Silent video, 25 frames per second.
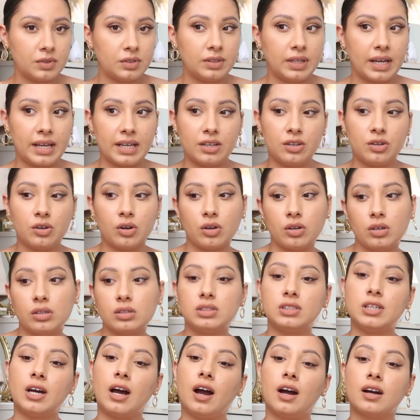like girl
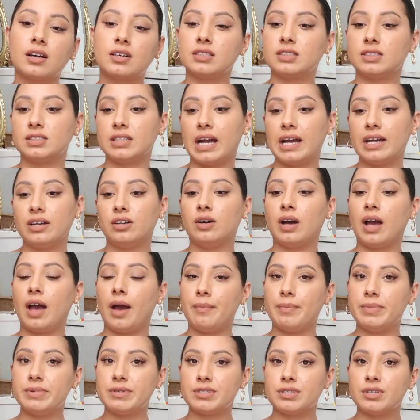talk style
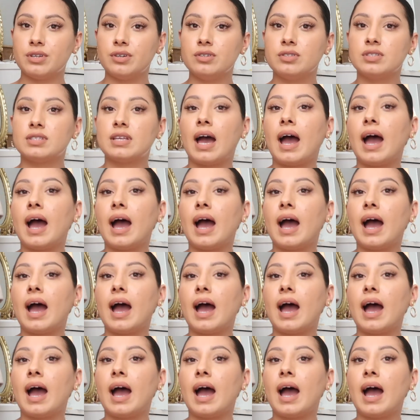episodes,